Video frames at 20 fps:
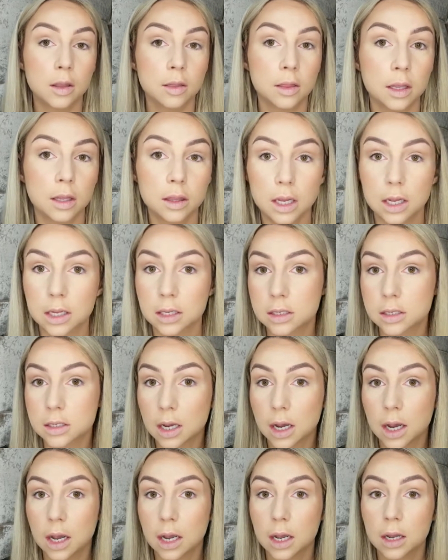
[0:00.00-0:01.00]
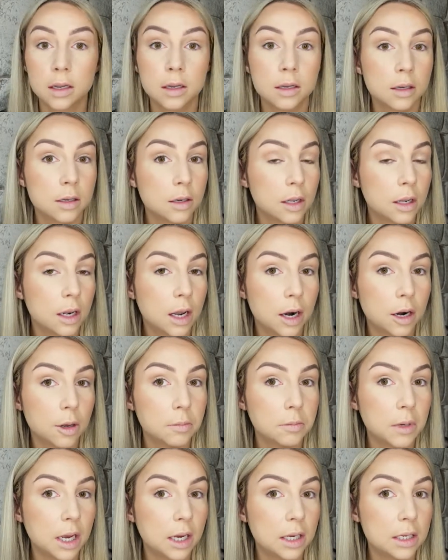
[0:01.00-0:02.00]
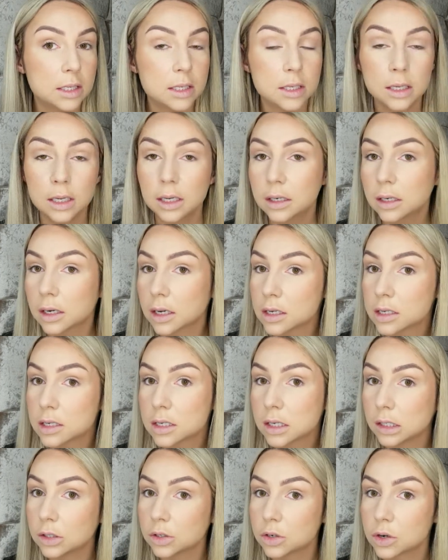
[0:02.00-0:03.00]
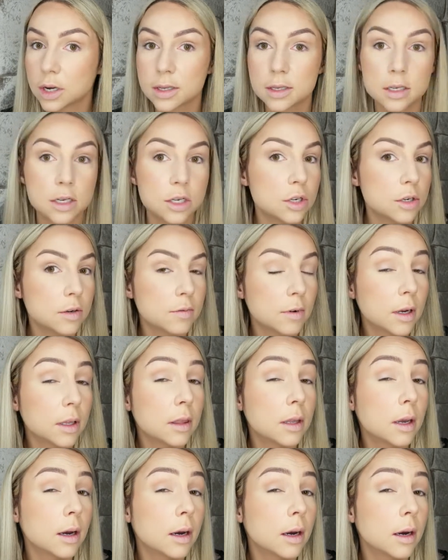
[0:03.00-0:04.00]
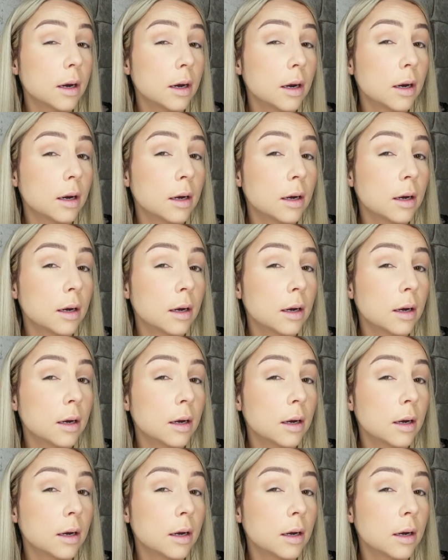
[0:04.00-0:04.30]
think that's layered up nicely. Nice little transition right there.